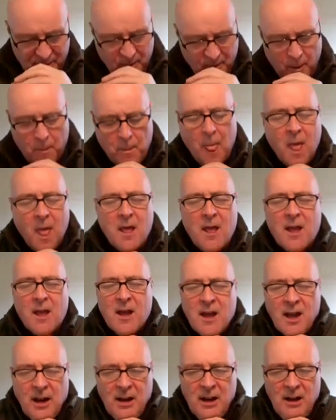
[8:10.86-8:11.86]
So
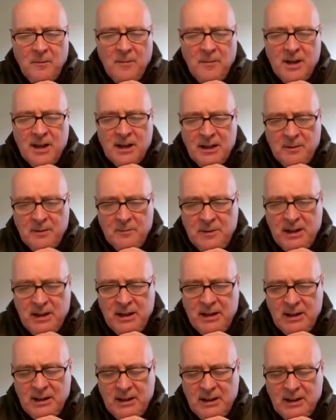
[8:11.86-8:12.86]
let
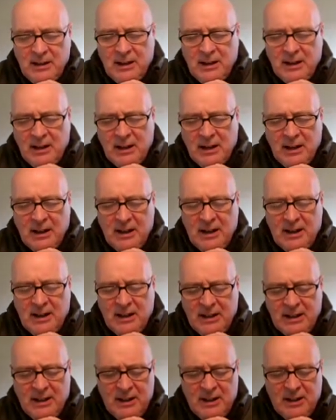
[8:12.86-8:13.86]
me
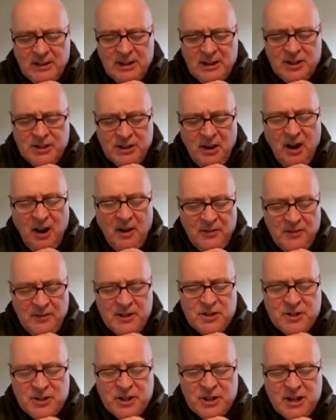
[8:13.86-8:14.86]
to start
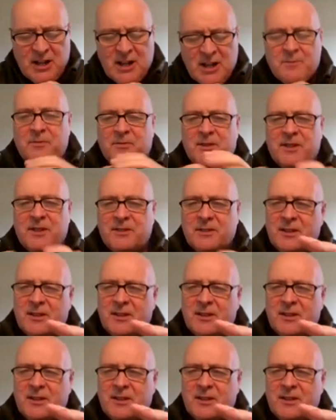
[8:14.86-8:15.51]
this journey, but